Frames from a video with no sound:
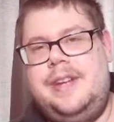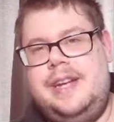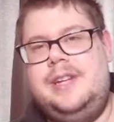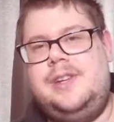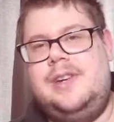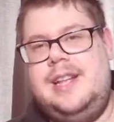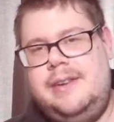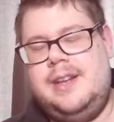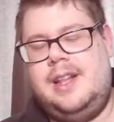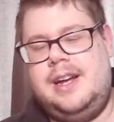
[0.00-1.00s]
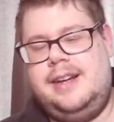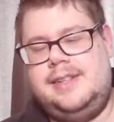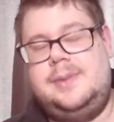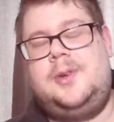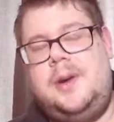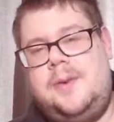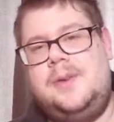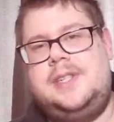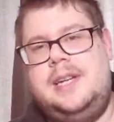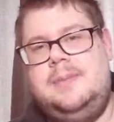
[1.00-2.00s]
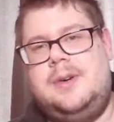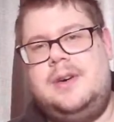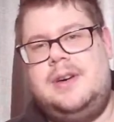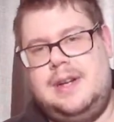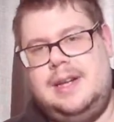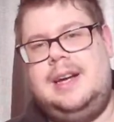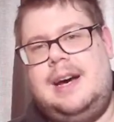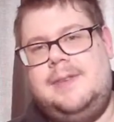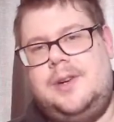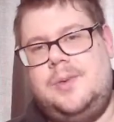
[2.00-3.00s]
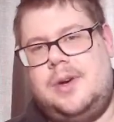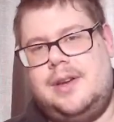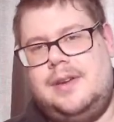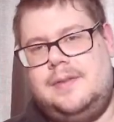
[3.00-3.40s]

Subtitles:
did enjoy, leave a like, subscribe if you want to see more. Have a good one.